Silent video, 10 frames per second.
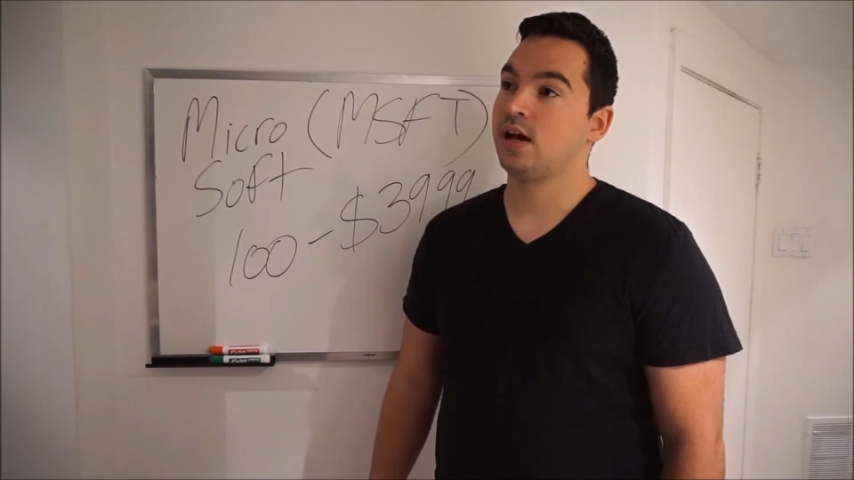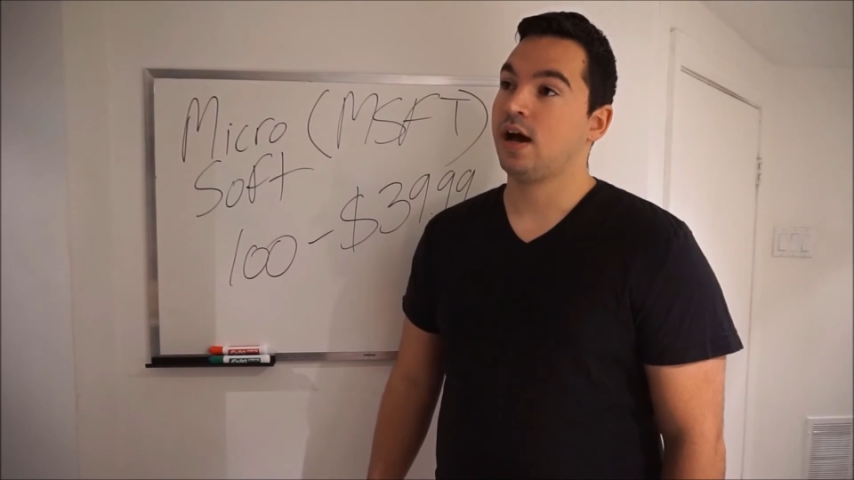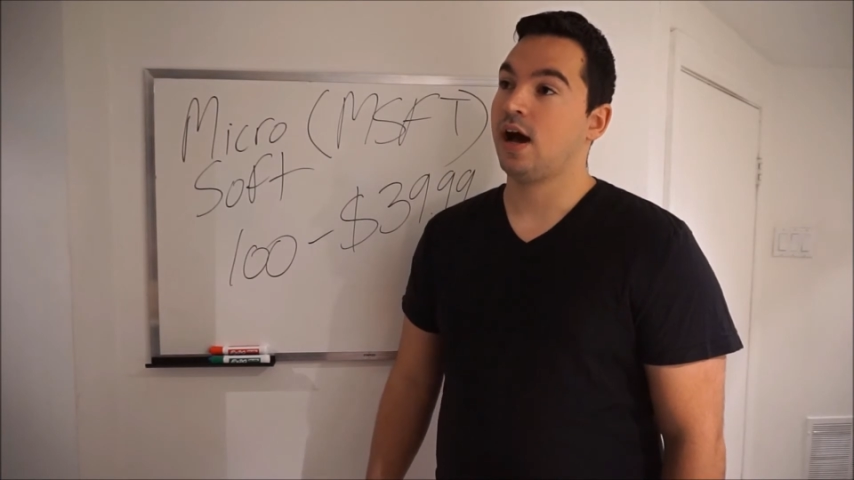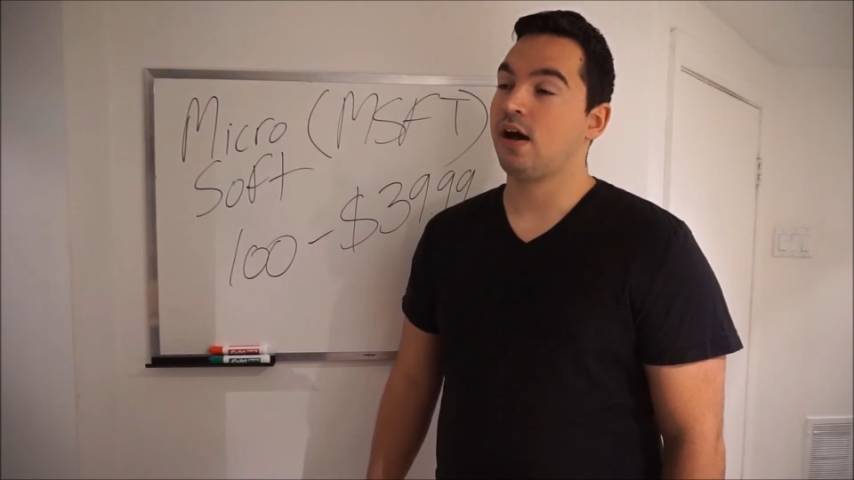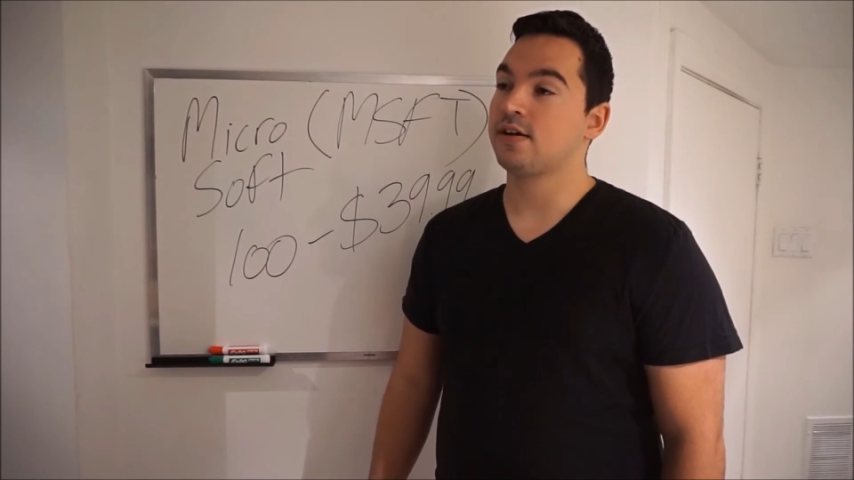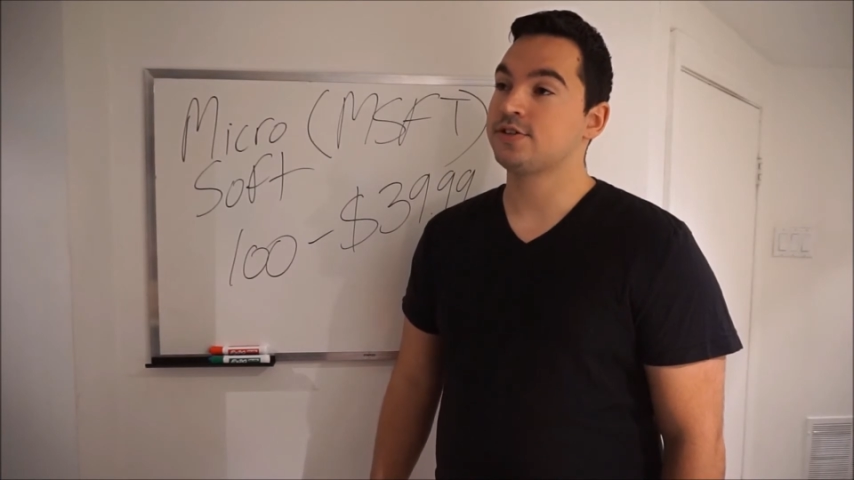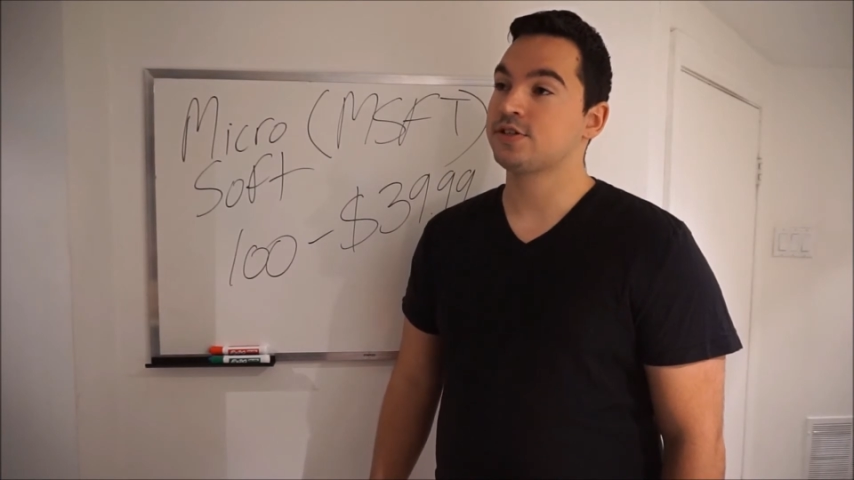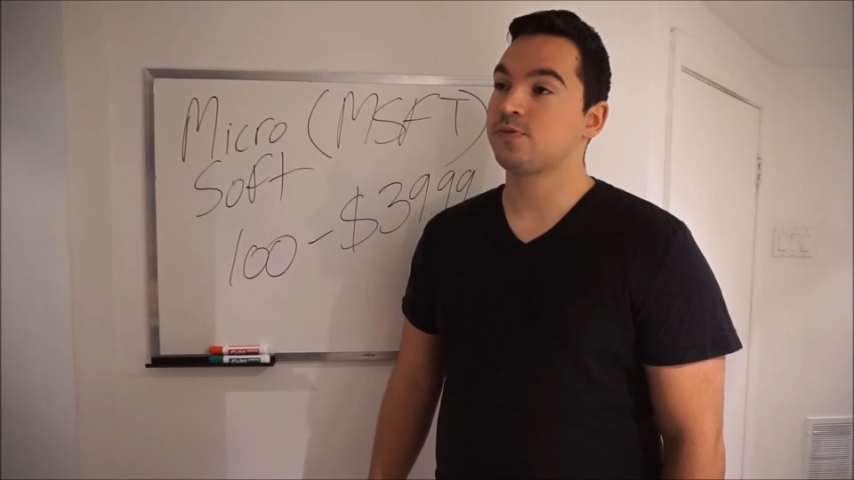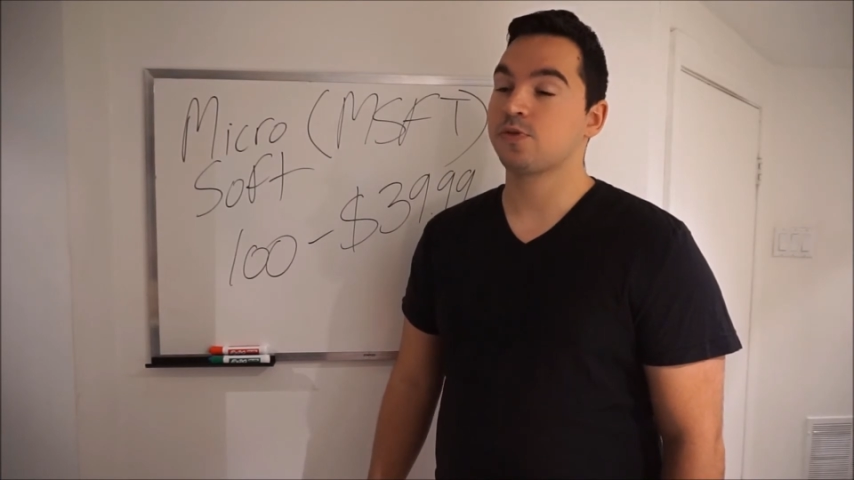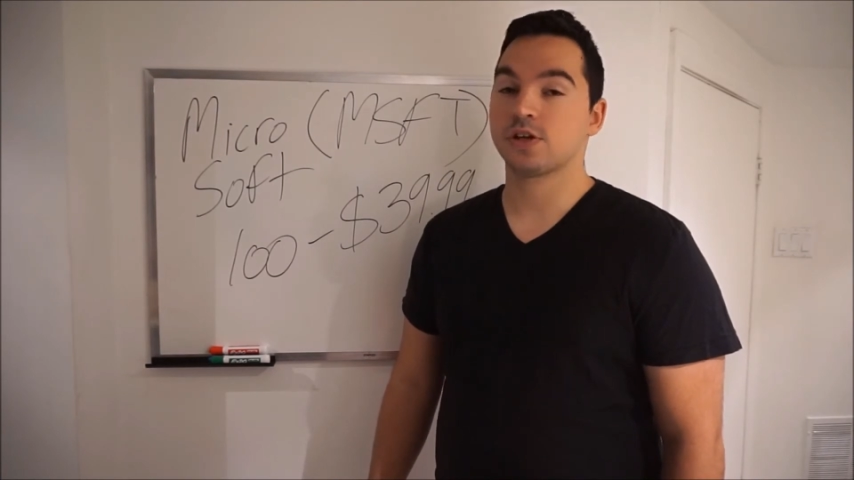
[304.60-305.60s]
I
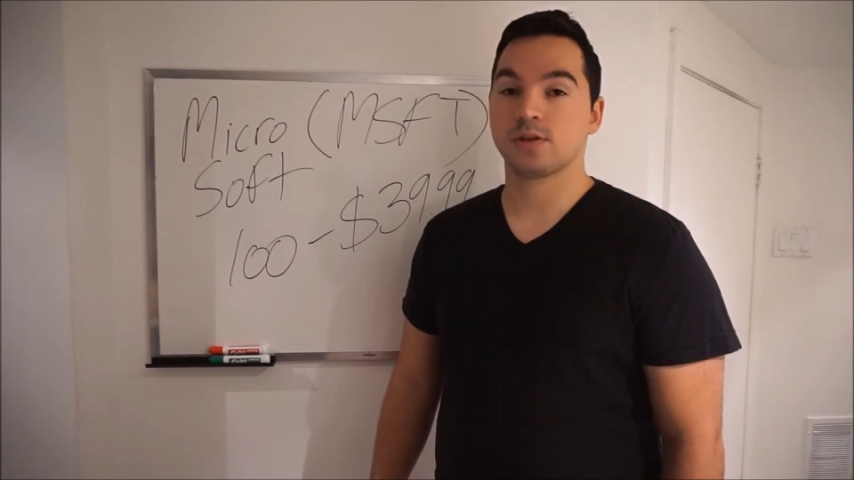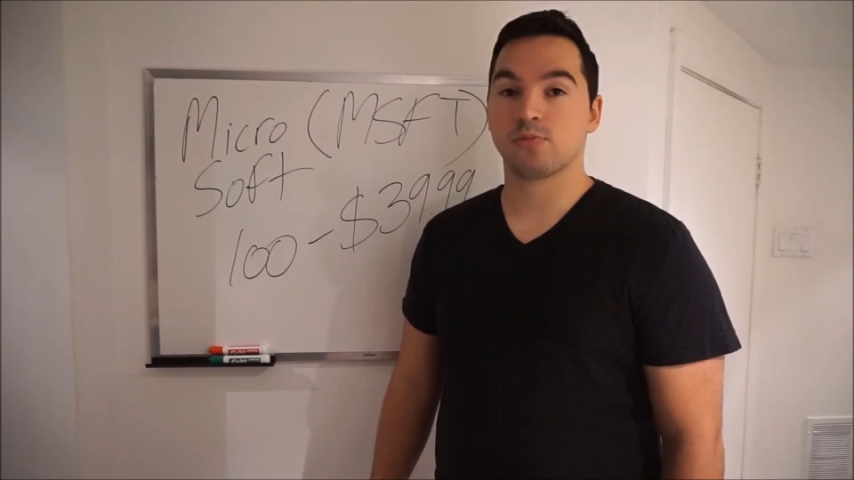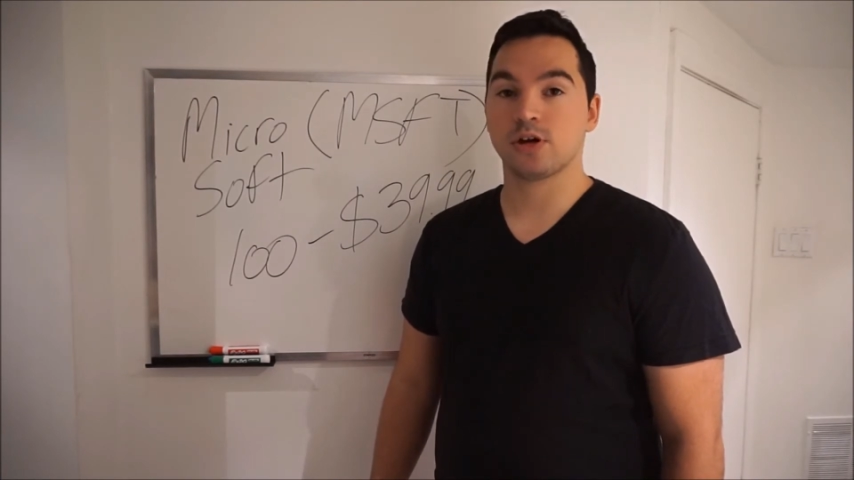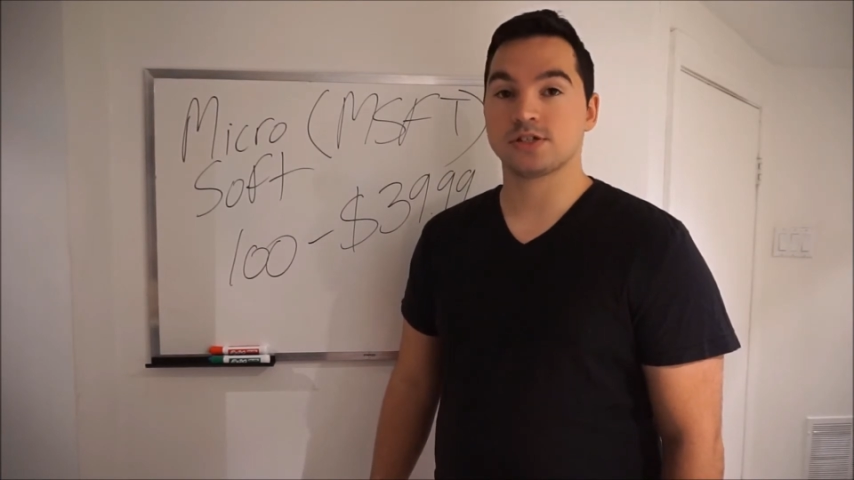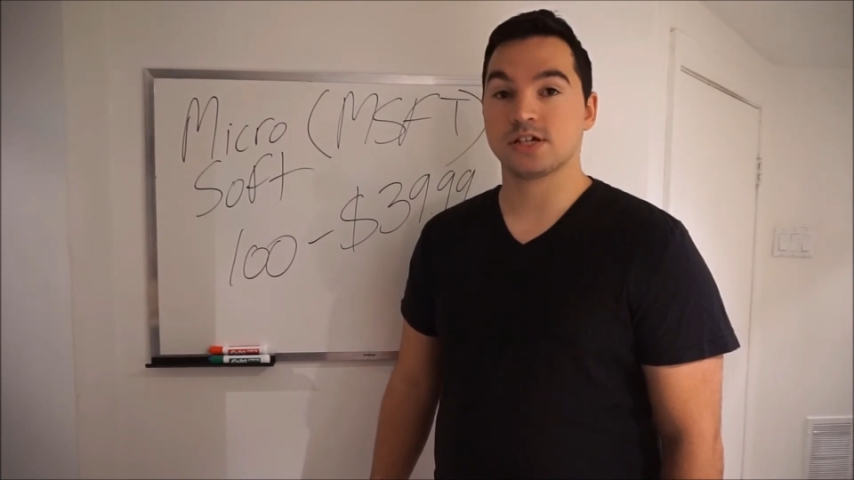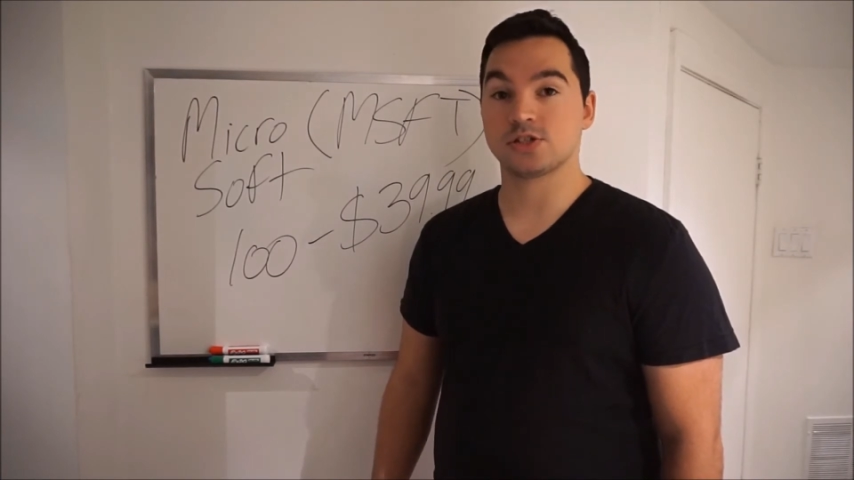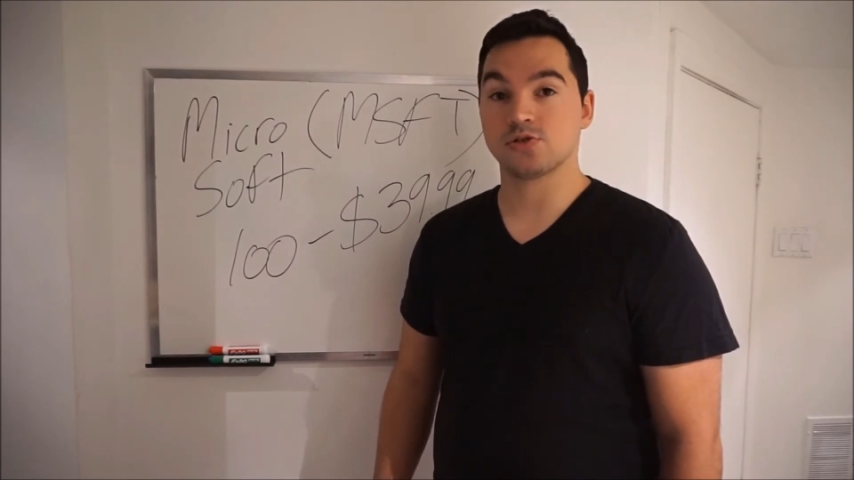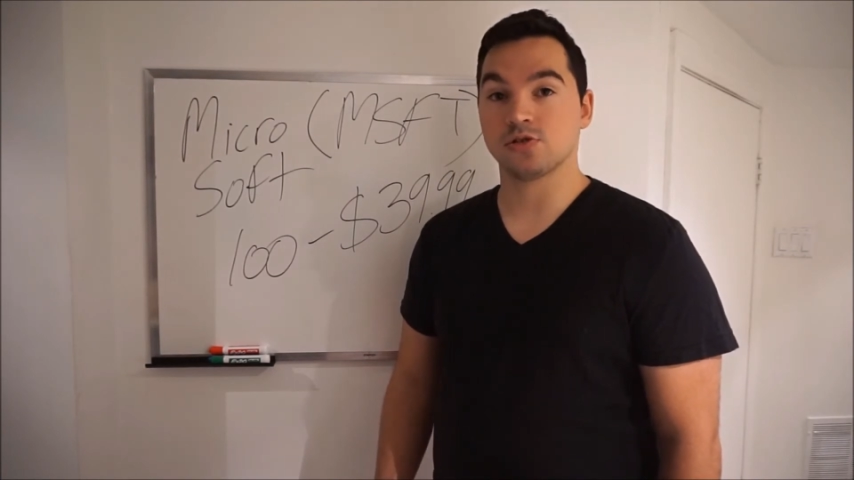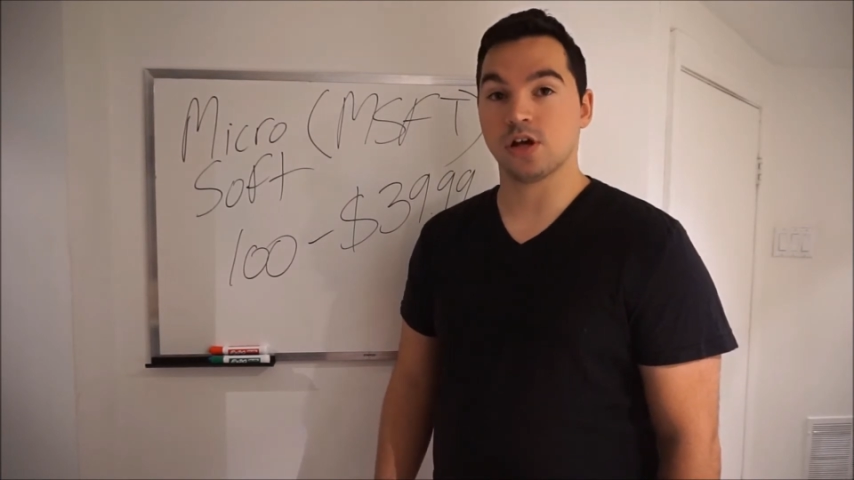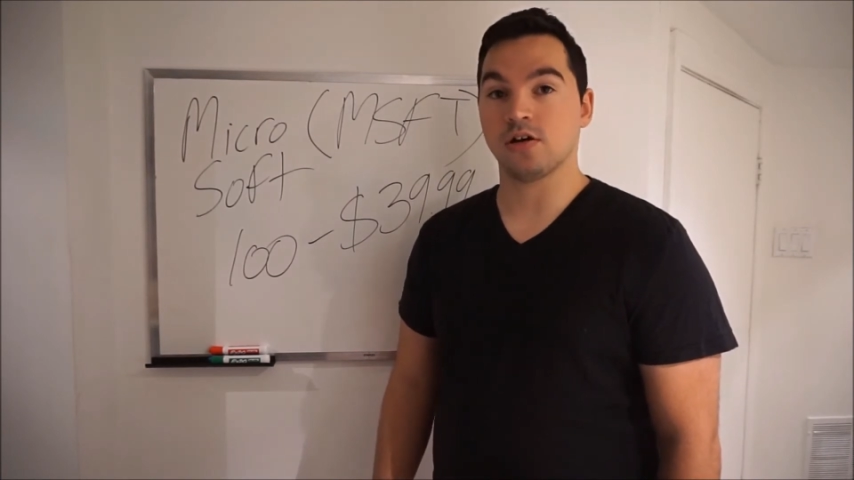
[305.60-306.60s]
honestly forget the price I
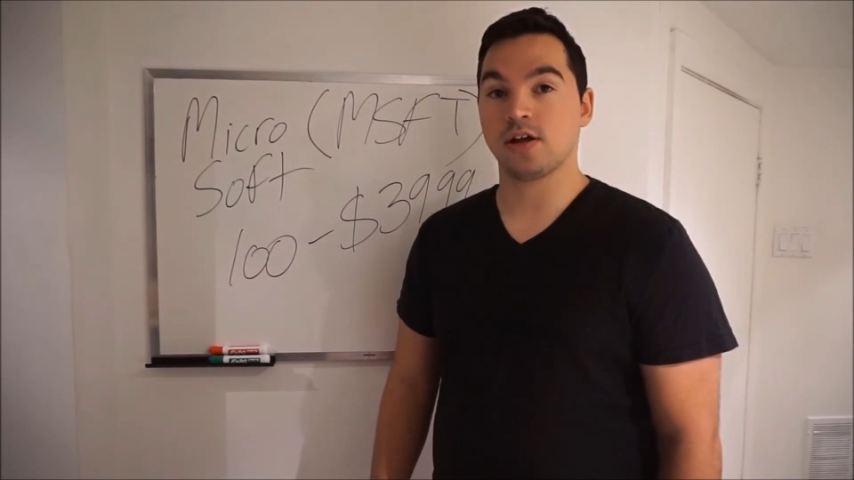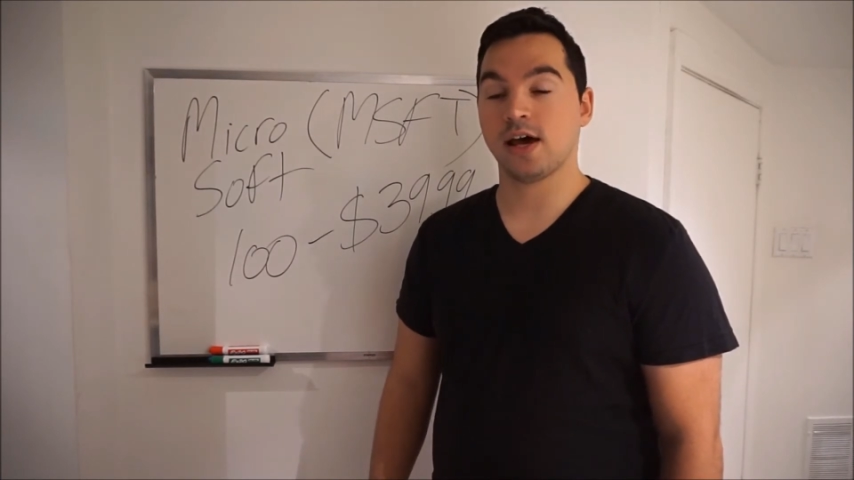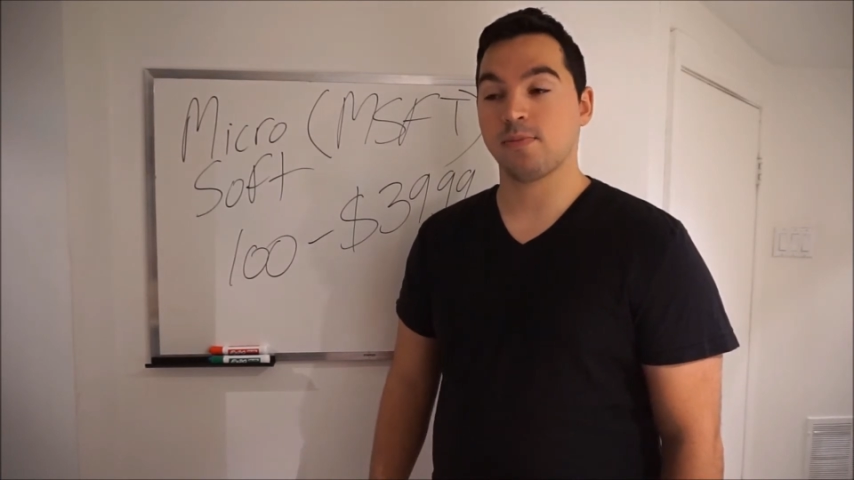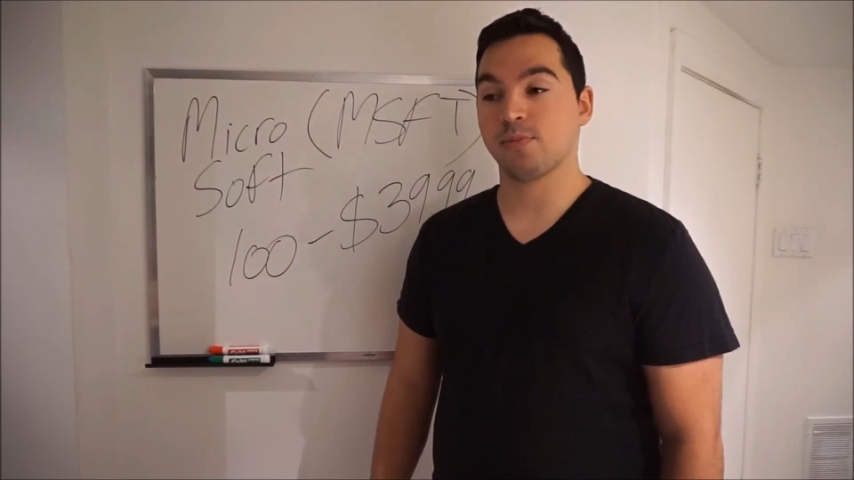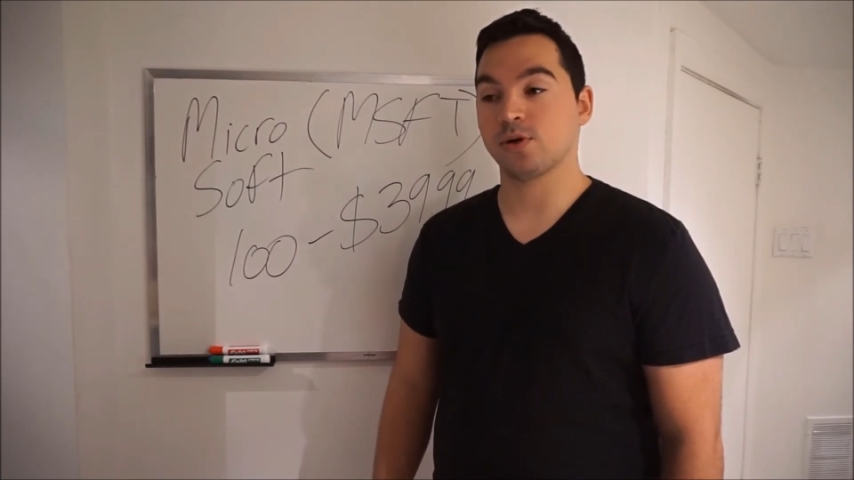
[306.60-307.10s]
sold out at,